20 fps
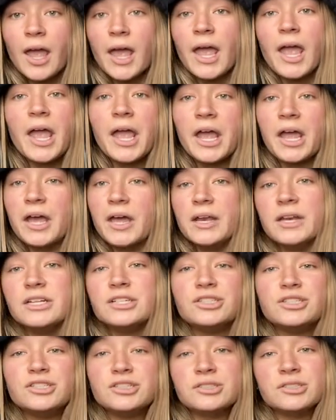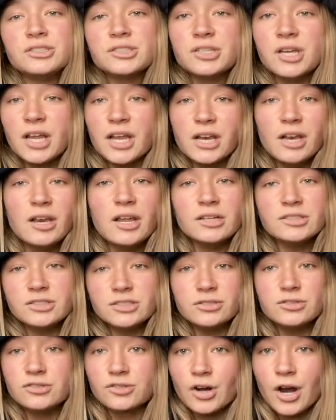and it's just, it
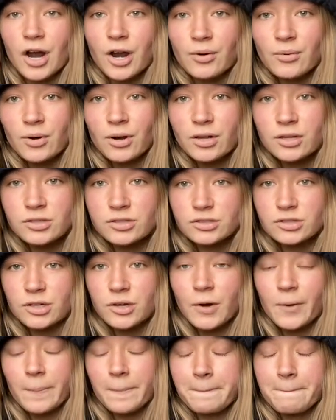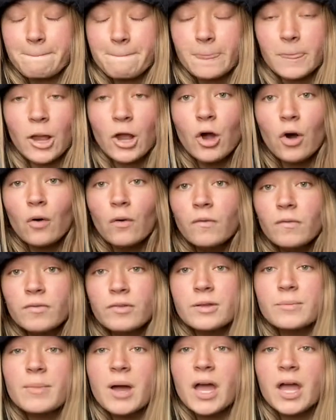doesn't dry right, so
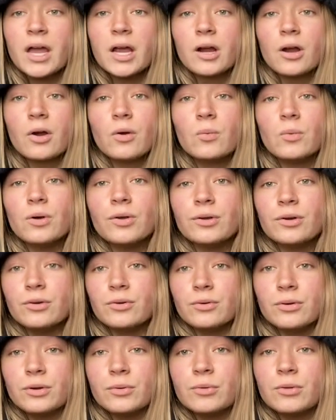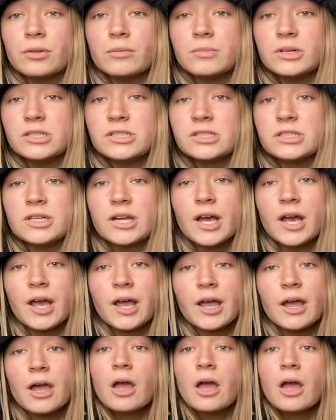hopefully my hair will agree with me today.